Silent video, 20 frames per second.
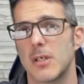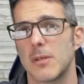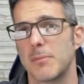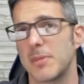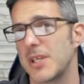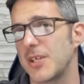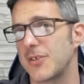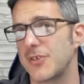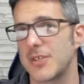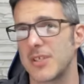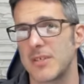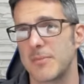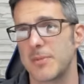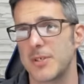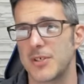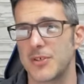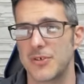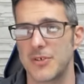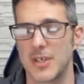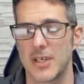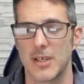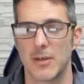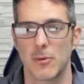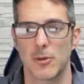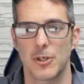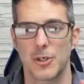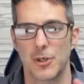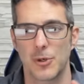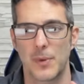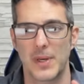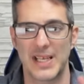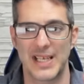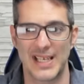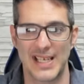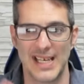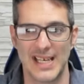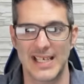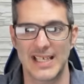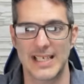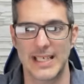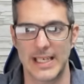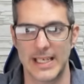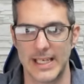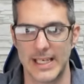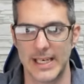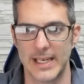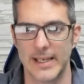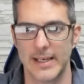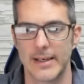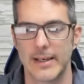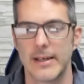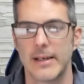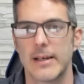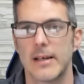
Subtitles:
PC to PC, or you're going NIC to NIC,